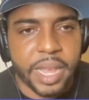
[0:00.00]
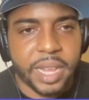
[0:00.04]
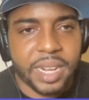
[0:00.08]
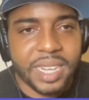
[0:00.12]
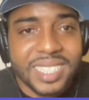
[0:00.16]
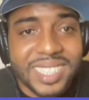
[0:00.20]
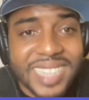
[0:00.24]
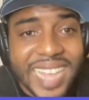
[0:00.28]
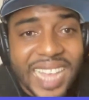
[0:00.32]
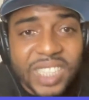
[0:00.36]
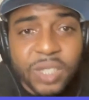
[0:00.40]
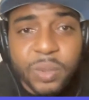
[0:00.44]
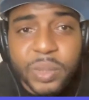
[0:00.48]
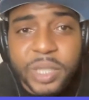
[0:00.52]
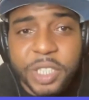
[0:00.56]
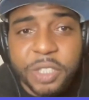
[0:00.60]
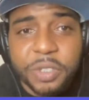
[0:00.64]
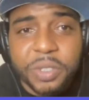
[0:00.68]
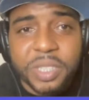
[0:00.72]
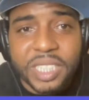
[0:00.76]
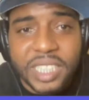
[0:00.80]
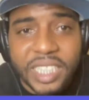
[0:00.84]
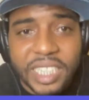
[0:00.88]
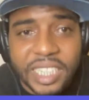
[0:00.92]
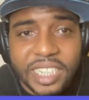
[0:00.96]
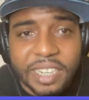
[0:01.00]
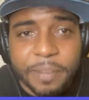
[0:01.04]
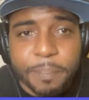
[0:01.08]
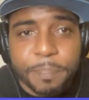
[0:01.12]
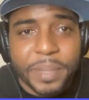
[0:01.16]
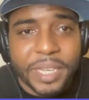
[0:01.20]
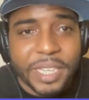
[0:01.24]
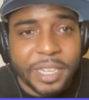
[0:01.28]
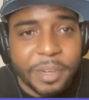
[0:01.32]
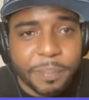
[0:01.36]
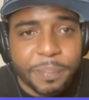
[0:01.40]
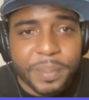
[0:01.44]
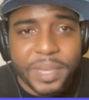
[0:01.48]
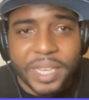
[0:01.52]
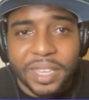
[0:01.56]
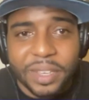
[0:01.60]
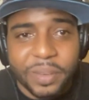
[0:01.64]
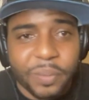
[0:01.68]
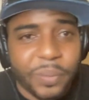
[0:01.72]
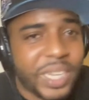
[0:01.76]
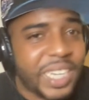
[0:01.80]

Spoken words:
because that's what you need in B2B.